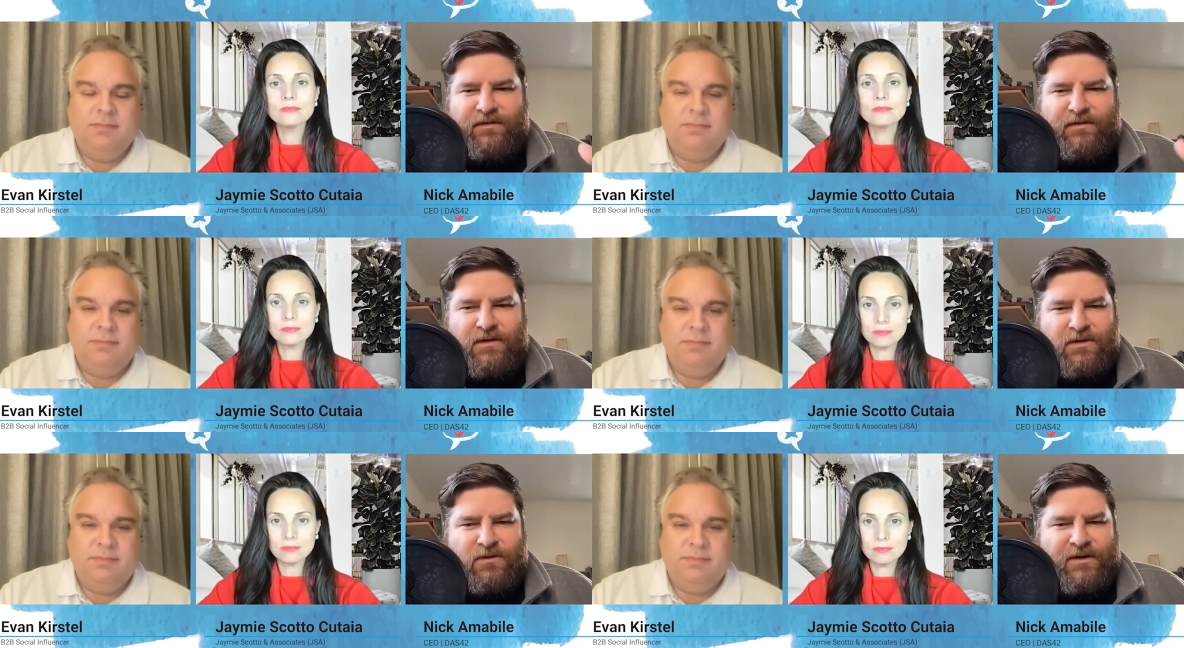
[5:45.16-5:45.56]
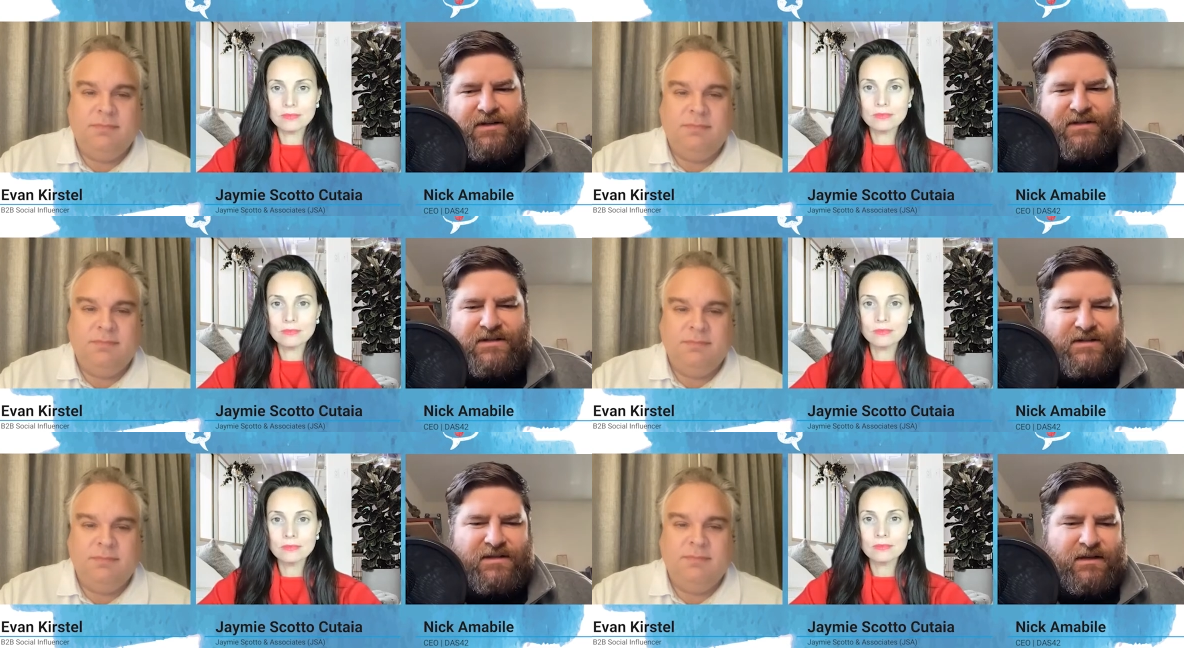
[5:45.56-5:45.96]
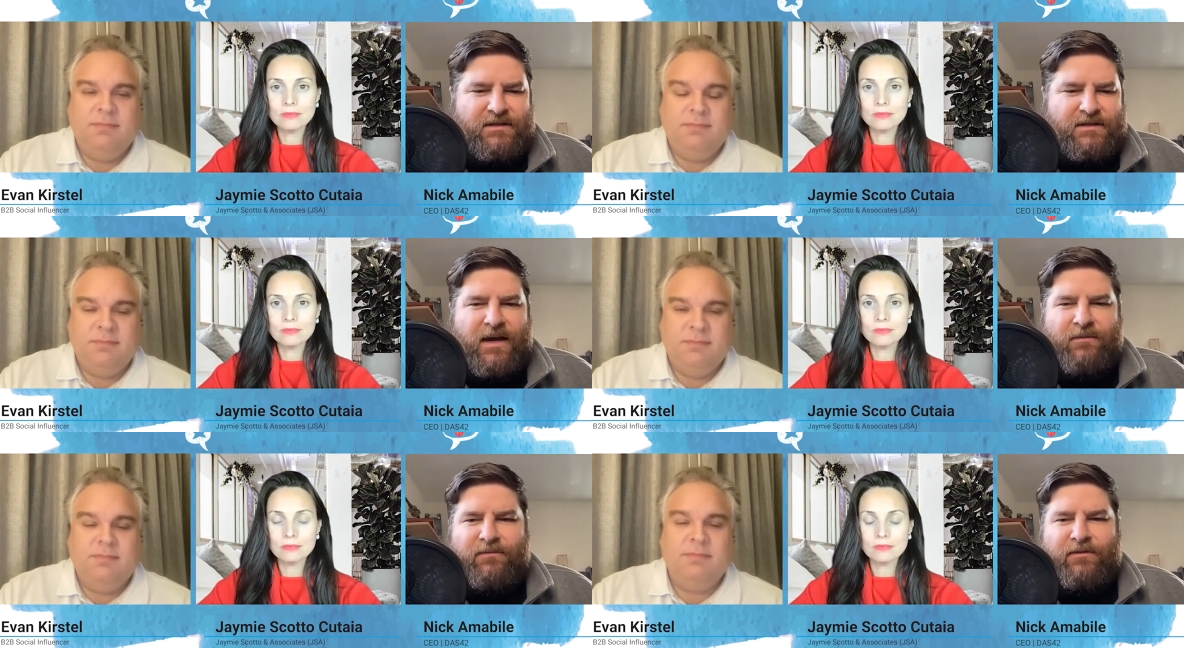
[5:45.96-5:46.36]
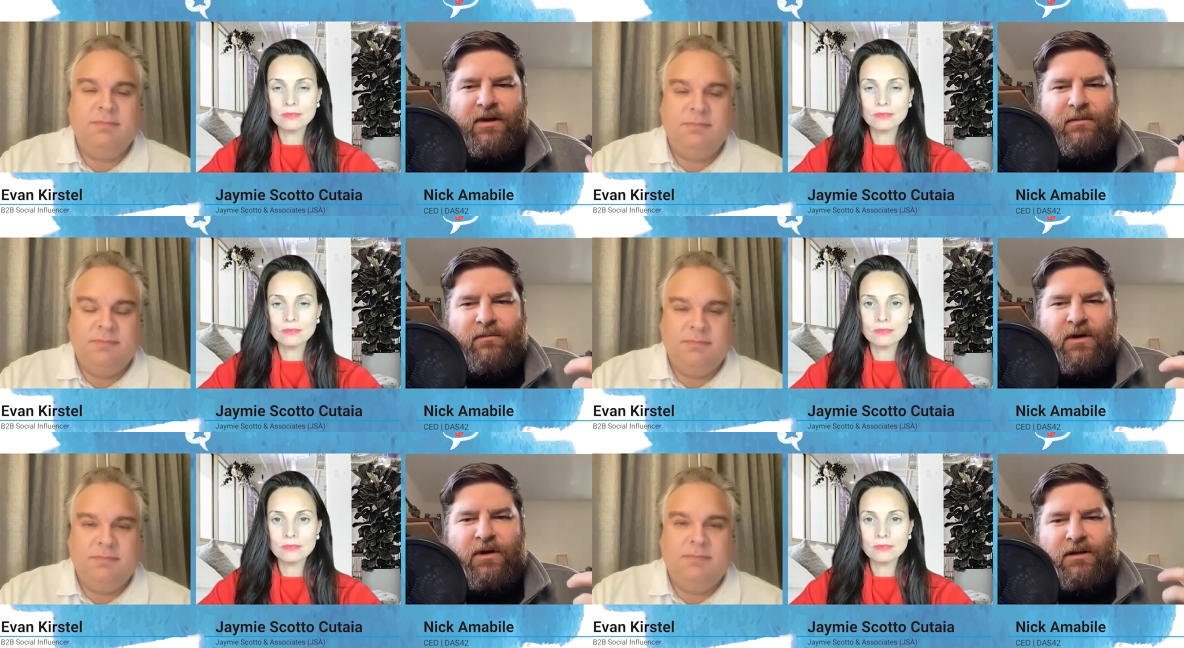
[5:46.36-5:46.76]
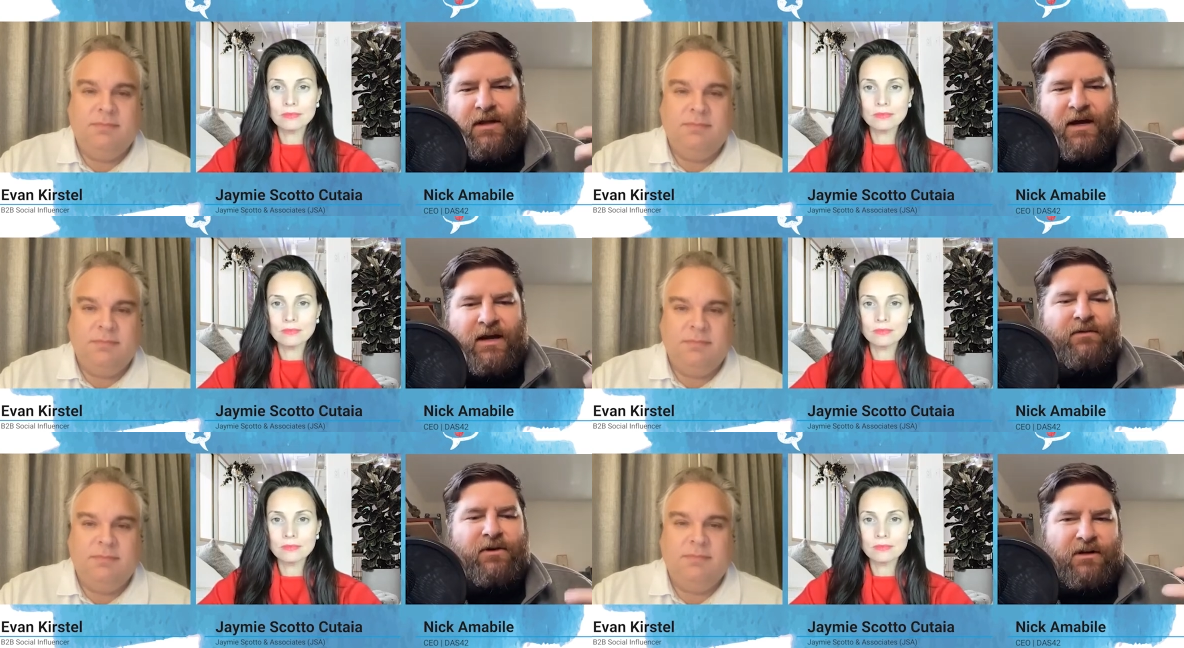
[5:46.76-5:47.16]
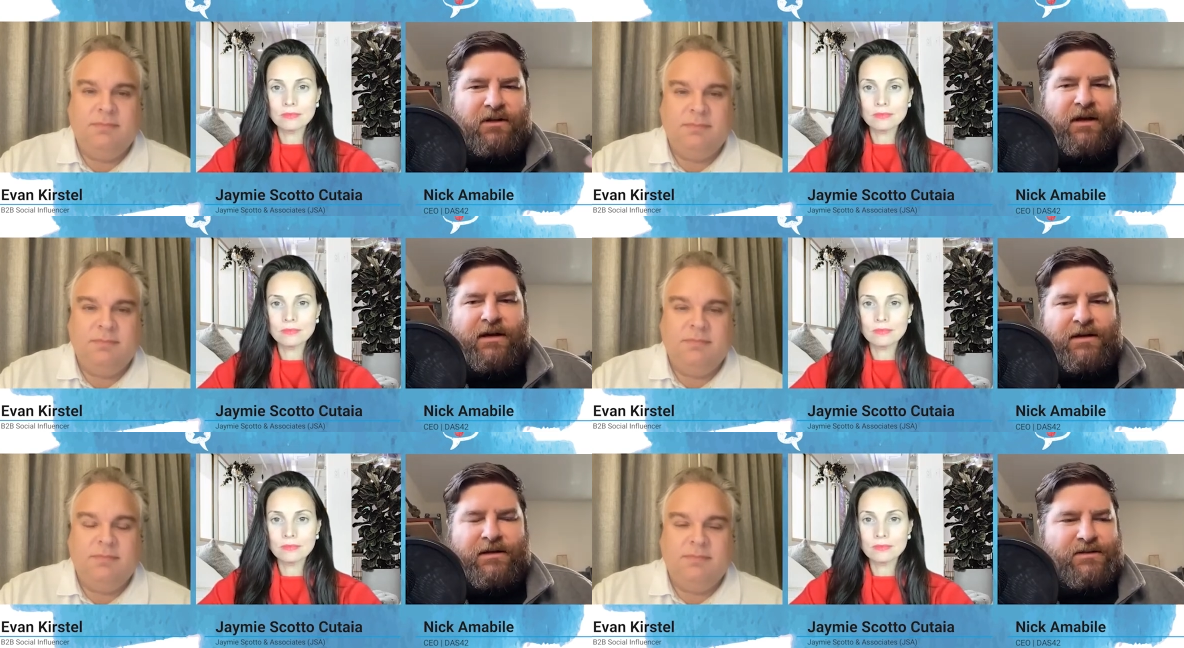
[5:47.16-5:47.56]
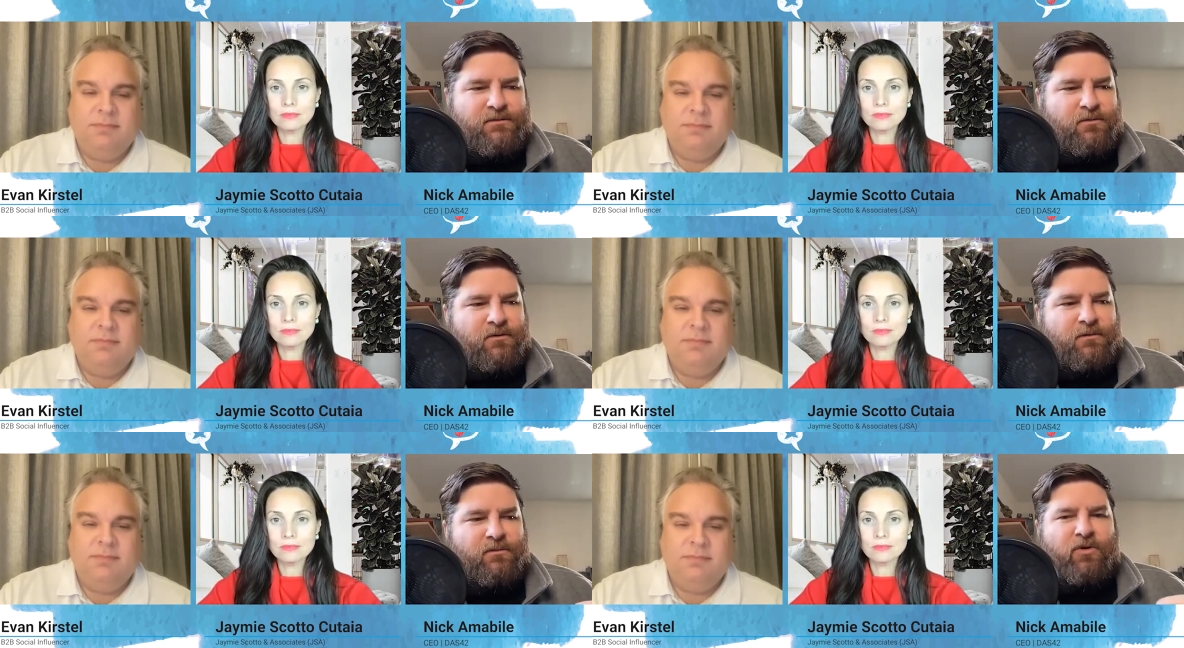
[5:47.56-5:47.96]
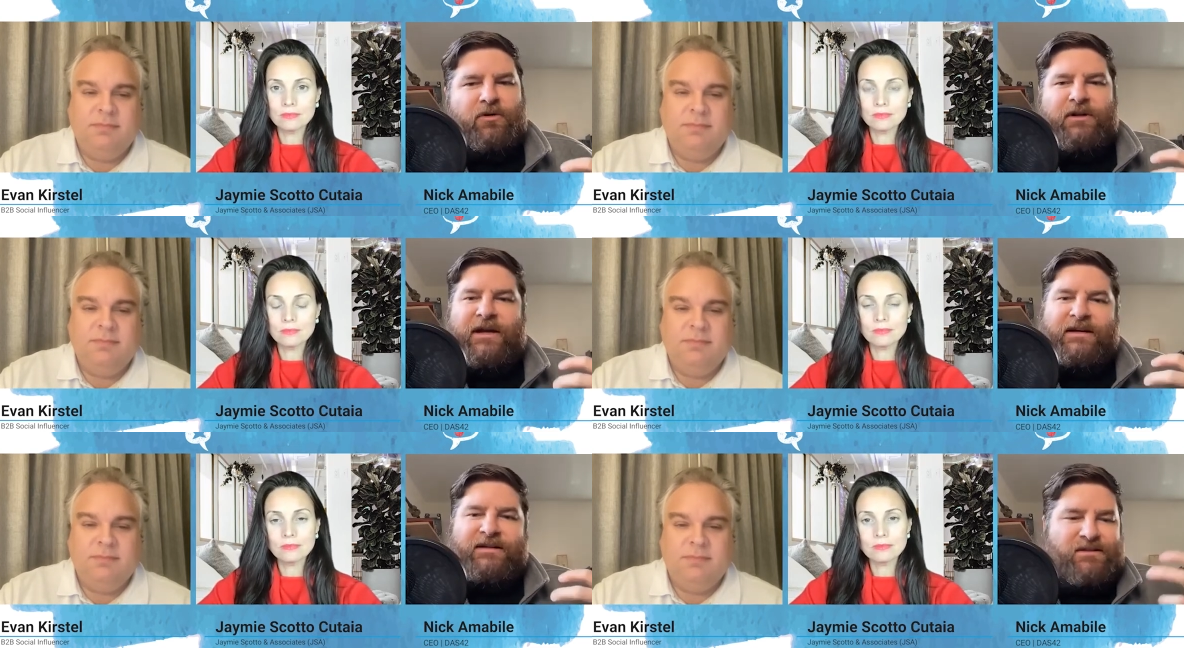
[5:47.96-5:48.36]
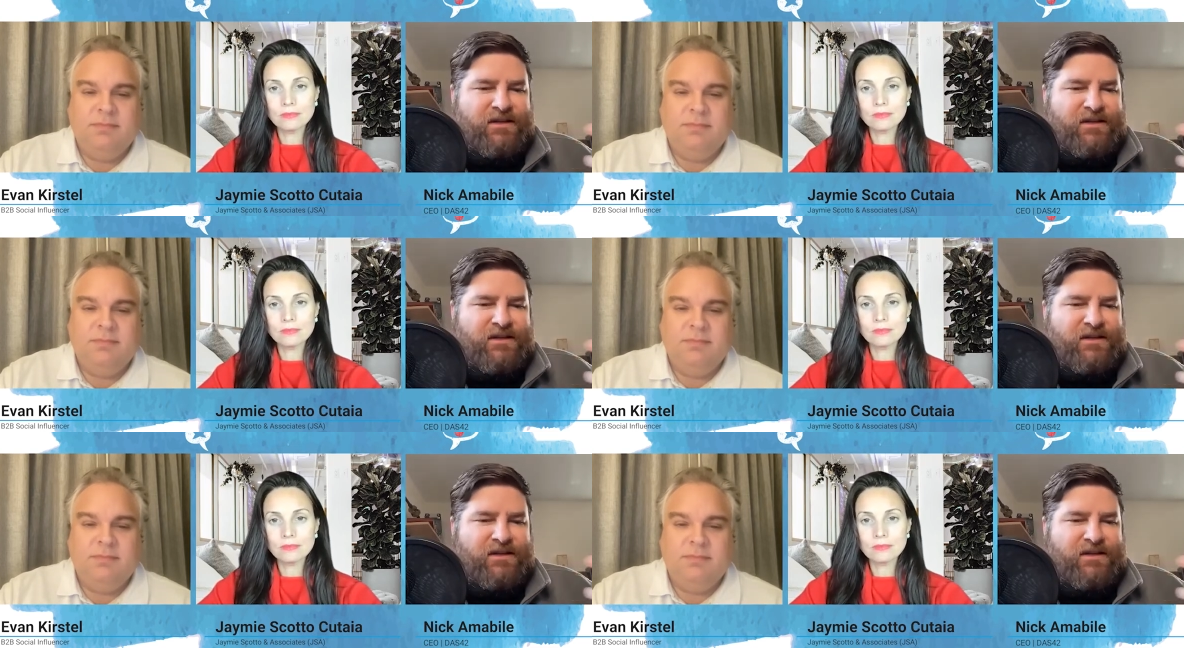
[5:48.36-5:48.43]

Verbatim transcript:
Speaker 1: fifteen, twenty sixteen timeframe, a lot of our clients were more like